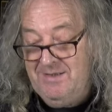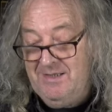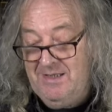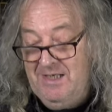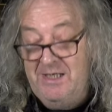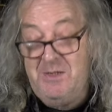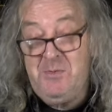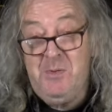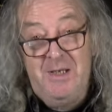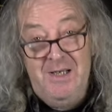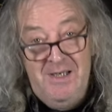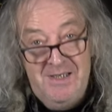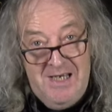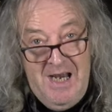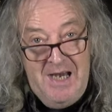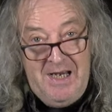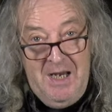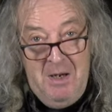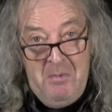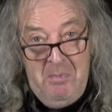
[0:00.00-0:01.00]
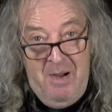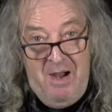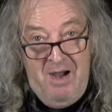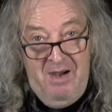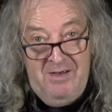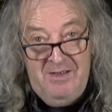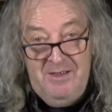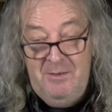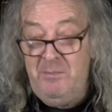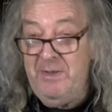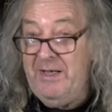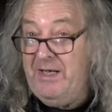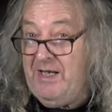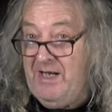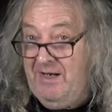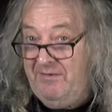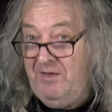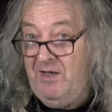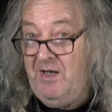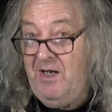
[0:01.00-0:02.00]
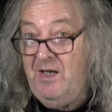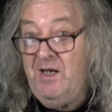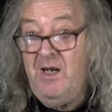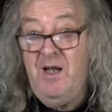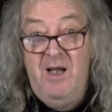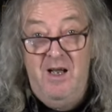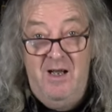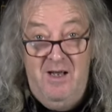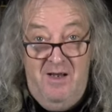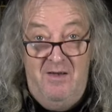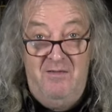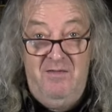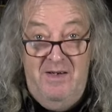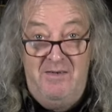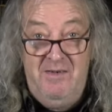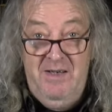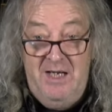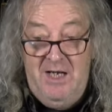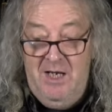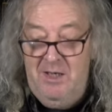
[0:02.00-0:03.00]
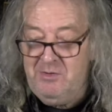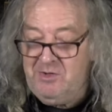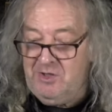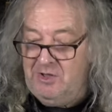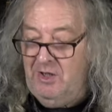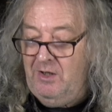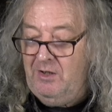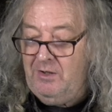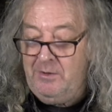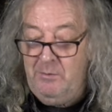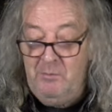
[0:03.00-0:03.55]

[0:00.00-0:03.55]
is we're going to take it apart, and we're going to have a, a very close look.